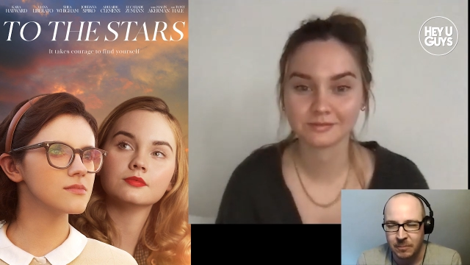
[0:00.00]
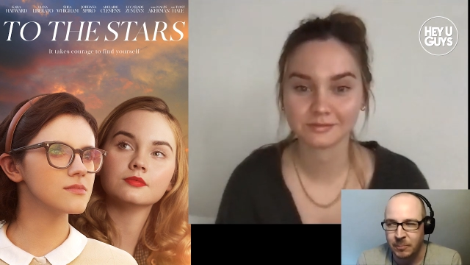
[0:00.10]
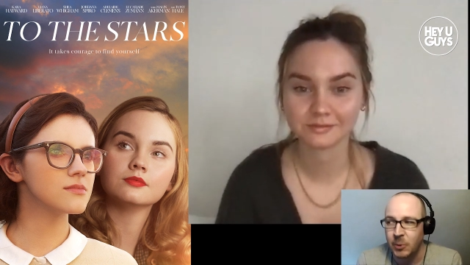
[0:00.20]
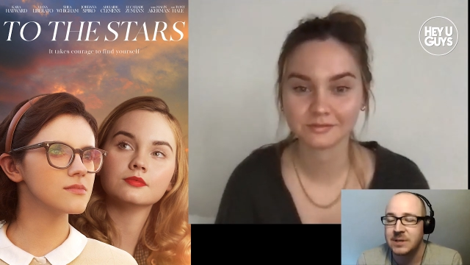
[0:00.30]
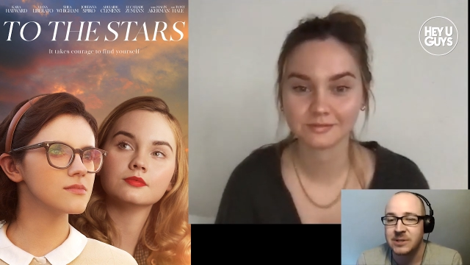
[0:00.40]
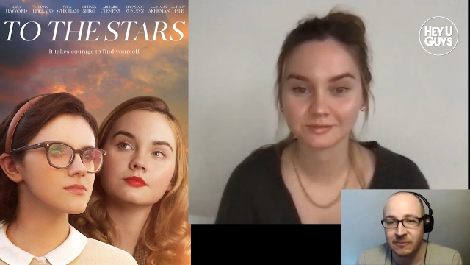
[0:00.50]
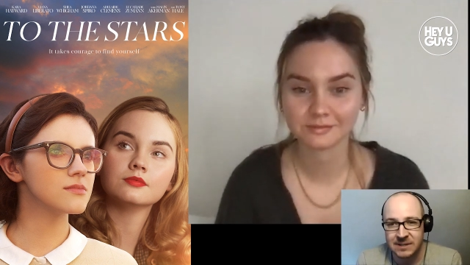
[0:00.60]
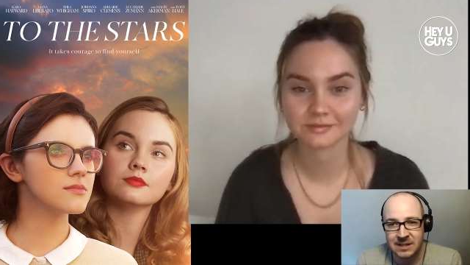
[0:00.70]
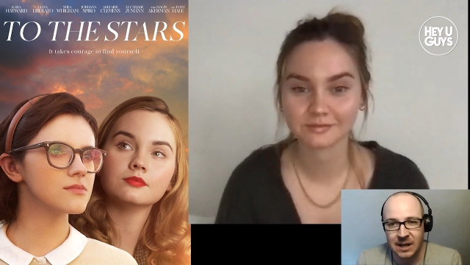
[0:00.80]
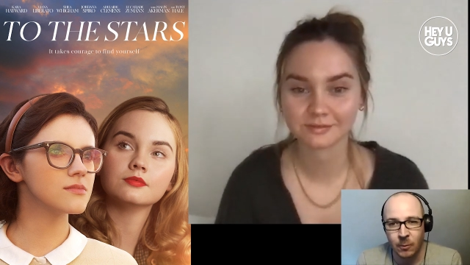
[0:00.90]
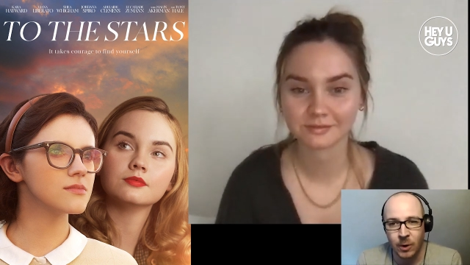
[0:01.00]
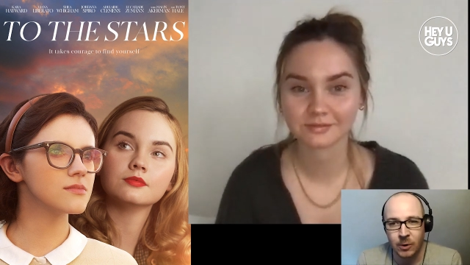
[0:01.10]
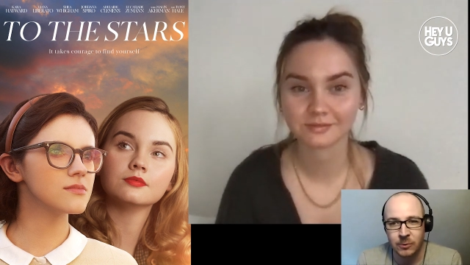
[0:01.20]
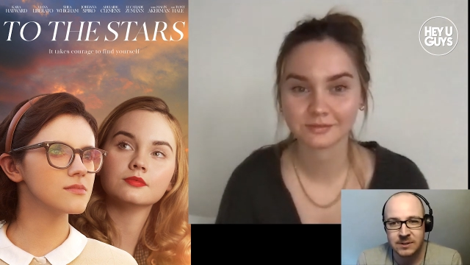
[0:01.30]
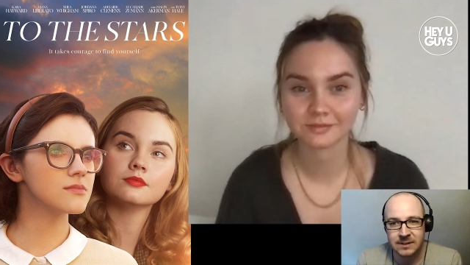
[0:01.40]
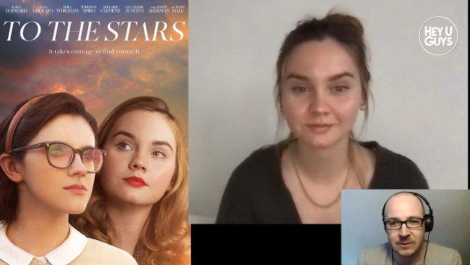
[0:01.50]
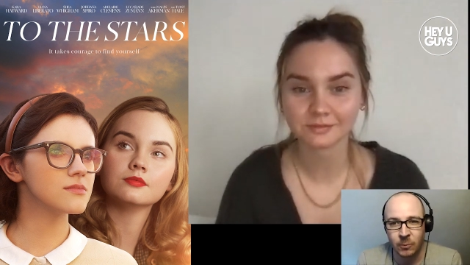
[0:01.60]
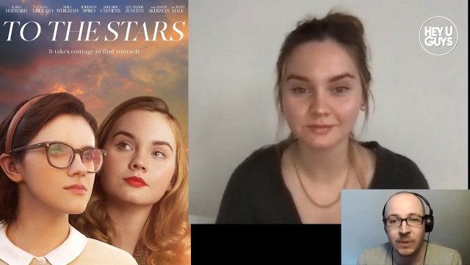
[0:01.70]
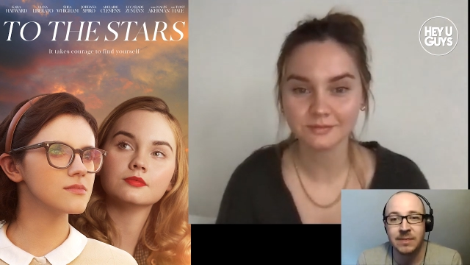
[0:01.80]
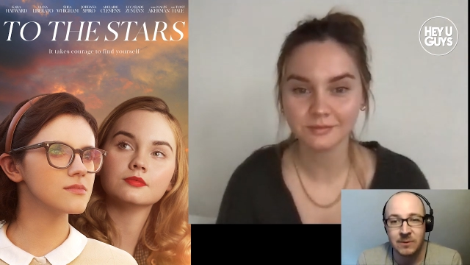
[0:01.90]
Speaker 1: put yourself into that world
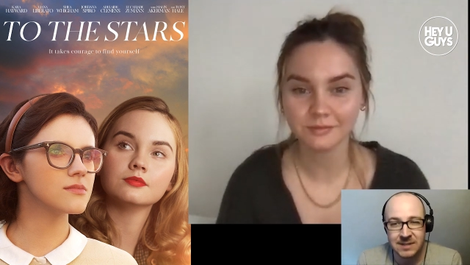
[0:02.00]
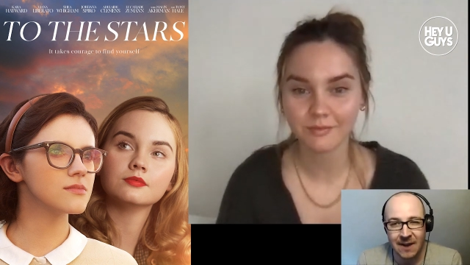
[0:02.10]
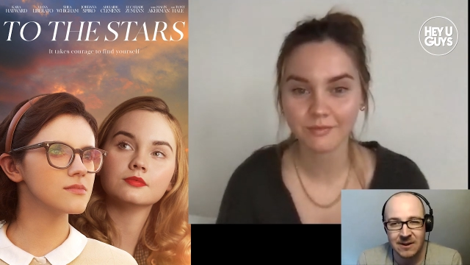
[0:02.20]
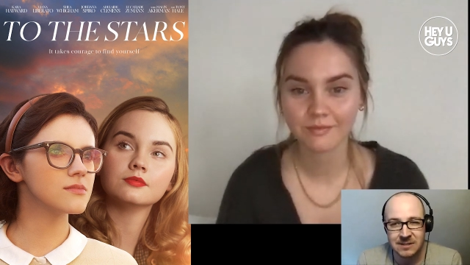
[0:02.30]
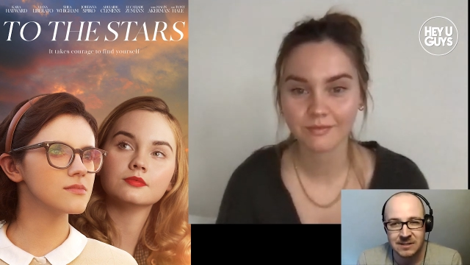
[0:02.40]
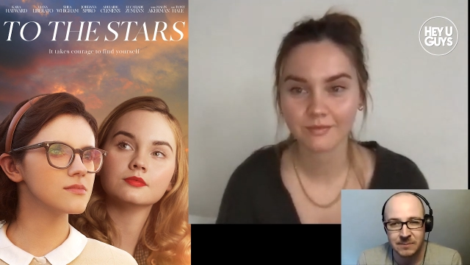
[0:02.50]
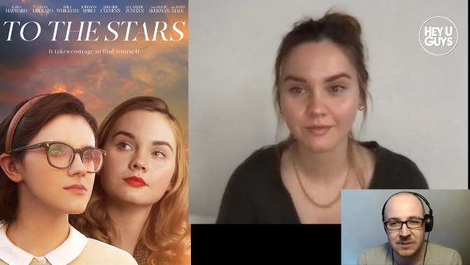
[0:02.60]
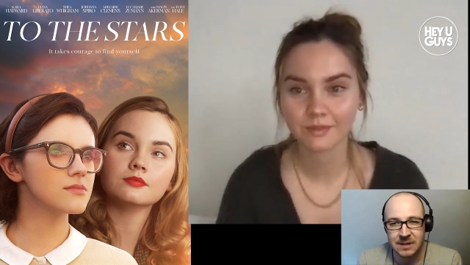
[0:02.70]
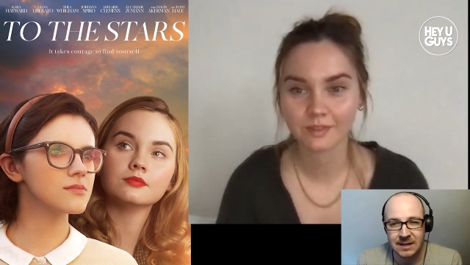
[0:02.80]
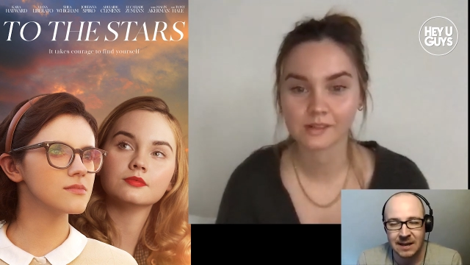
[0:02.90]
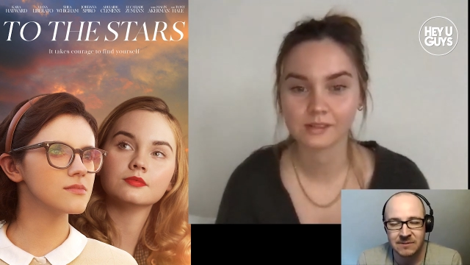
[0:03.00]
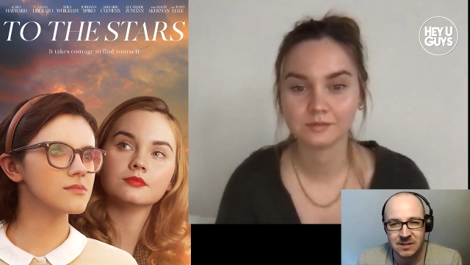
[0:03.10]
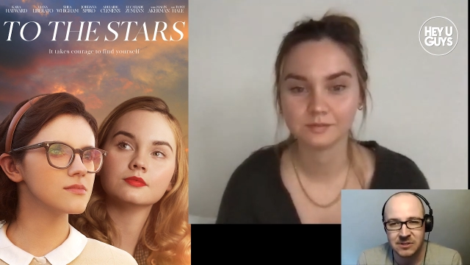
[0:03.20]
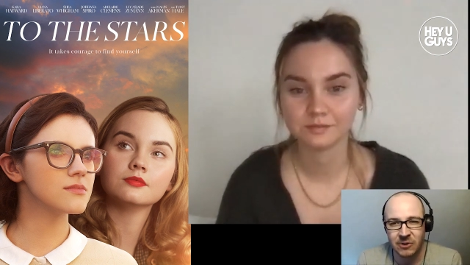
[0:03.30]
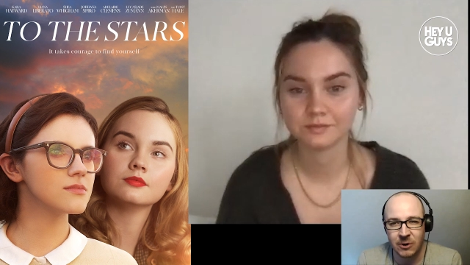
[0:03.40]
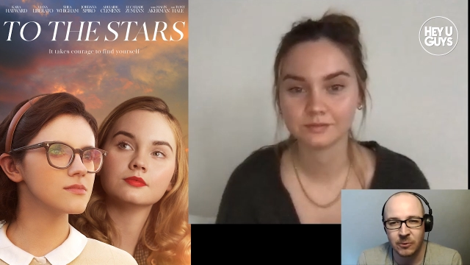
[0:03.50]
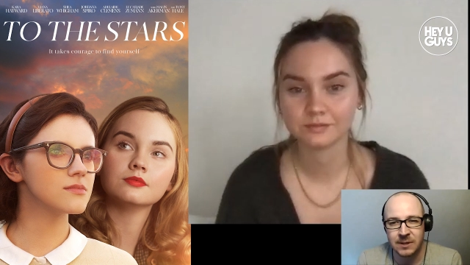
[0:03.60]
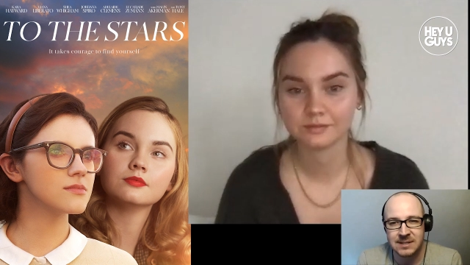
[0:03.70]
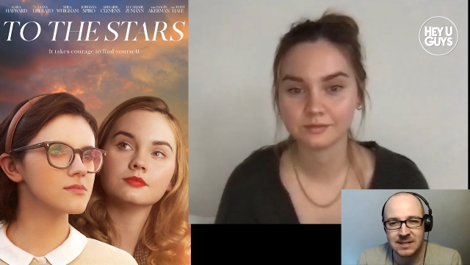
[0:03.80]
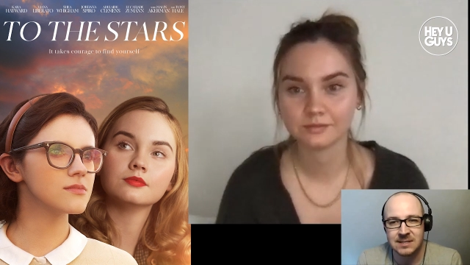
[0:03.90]
with those characters it must it gave such a great
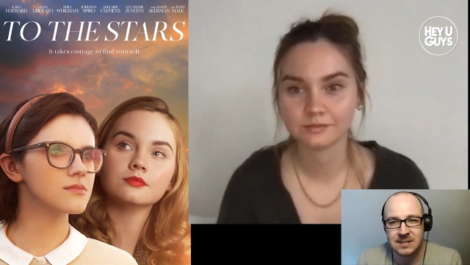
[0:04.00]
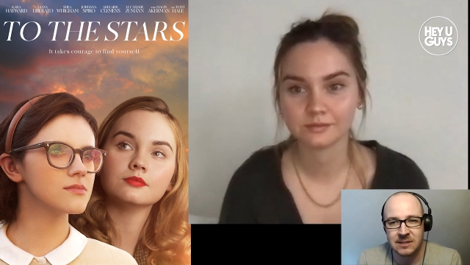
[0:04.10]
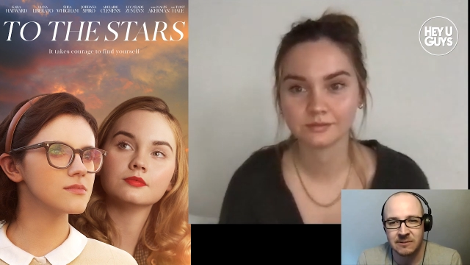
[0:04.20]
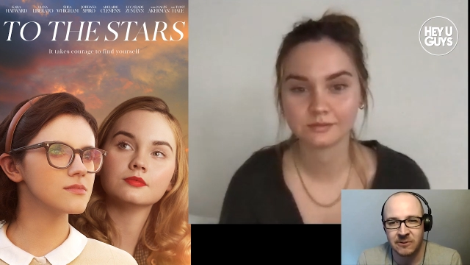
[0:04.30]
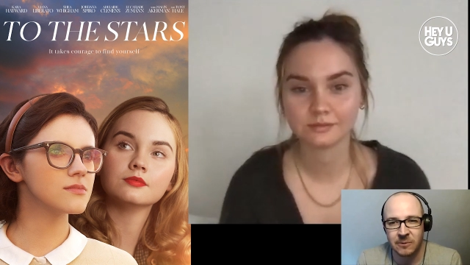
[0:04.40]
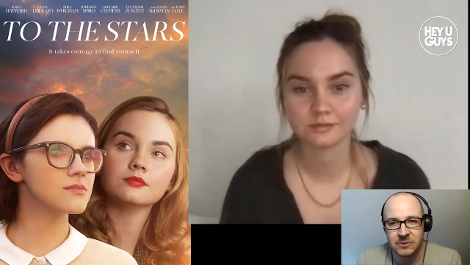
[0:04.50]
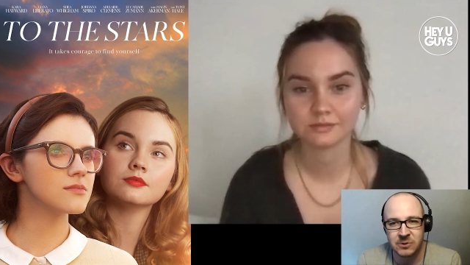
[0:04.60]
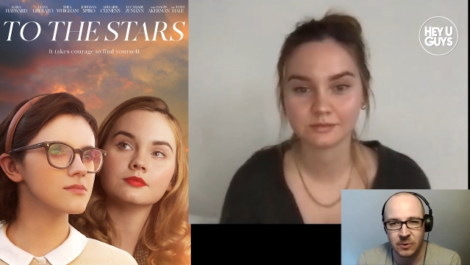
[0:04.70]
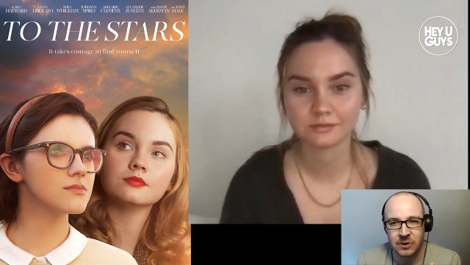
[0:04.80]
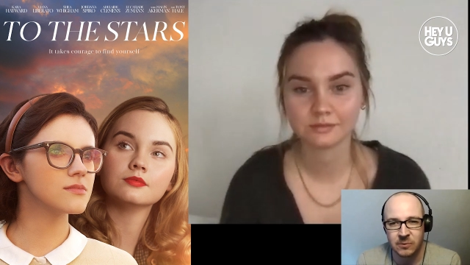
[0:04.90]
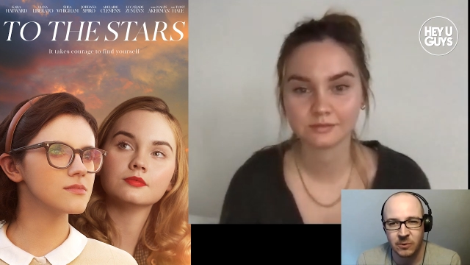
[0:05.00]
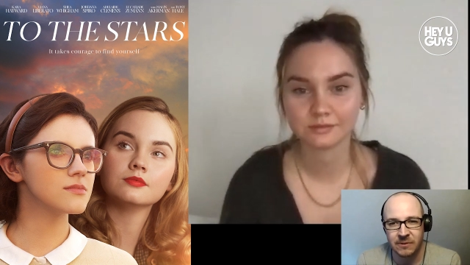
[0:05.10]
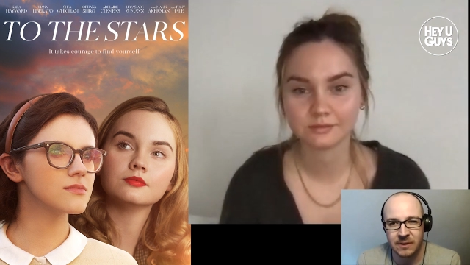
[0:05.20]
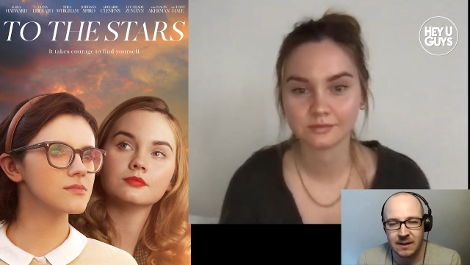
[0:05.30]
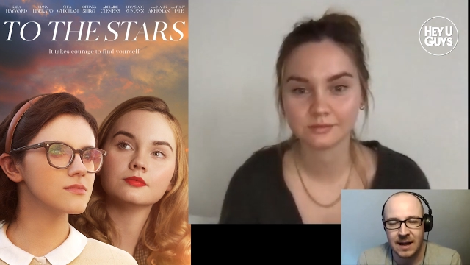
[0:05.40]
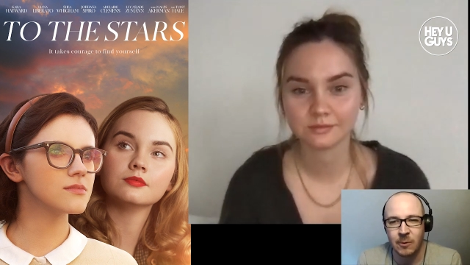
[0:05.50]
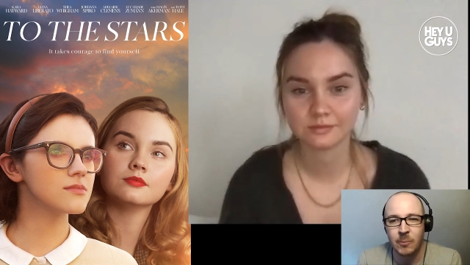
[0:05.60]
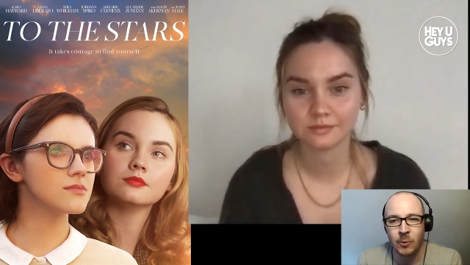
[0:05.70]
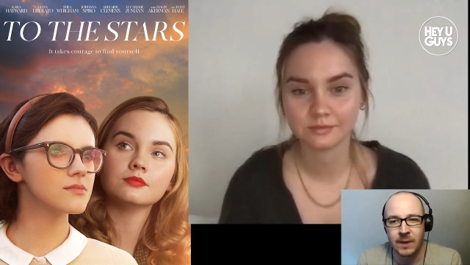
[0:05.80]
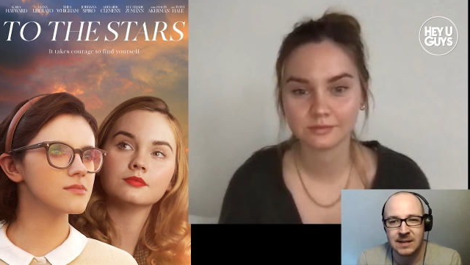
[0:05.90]
authenticity to the film i just wondered whether that how
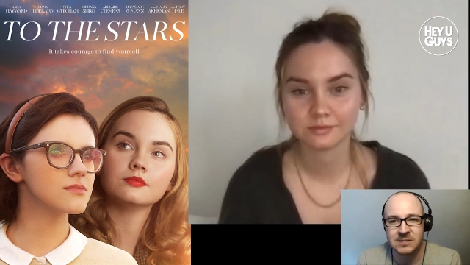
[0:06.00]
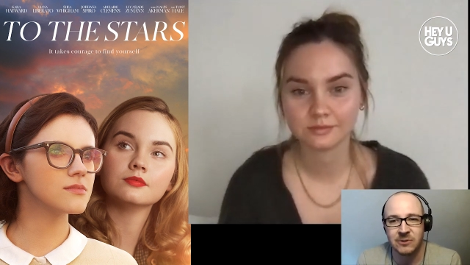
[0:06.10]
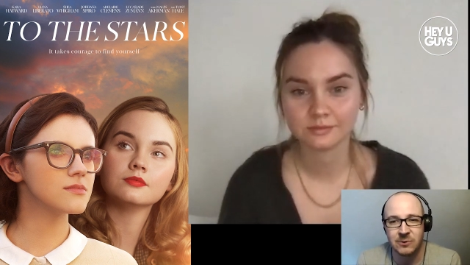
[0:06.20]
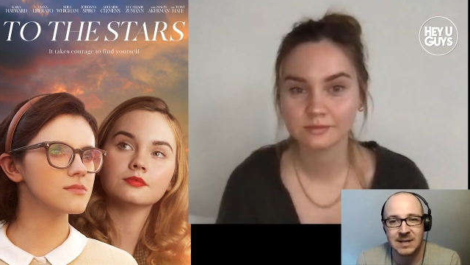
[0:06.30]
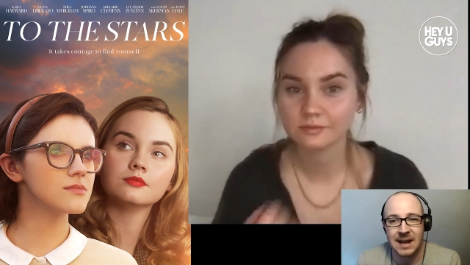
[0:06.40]
important that is for you as an